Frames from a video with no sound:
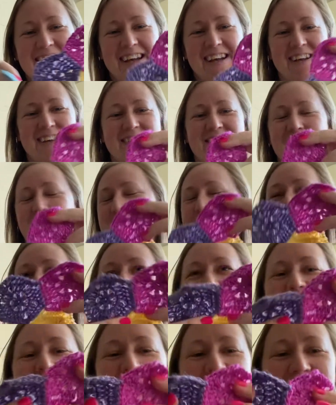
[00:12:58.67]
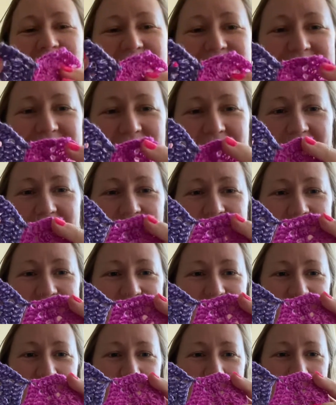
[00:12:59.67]
So I've made a tiny start.
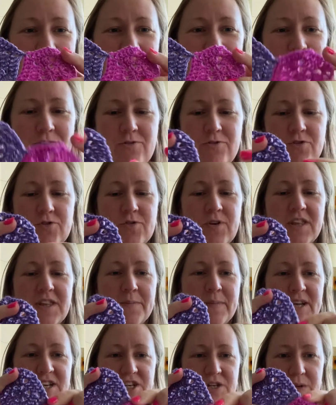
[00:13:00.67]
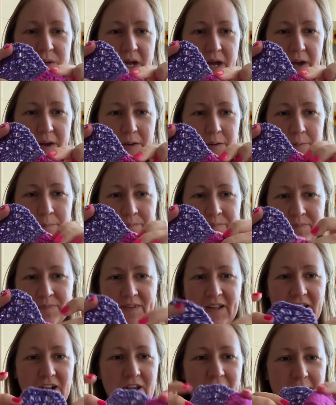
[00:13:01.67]
So you join them as you go.
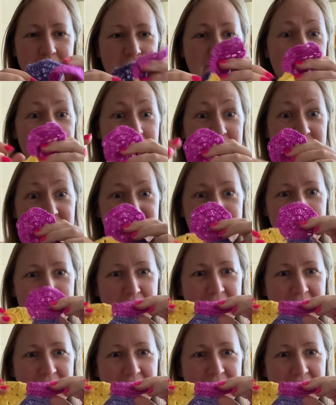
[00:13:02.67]
Look, I've even done my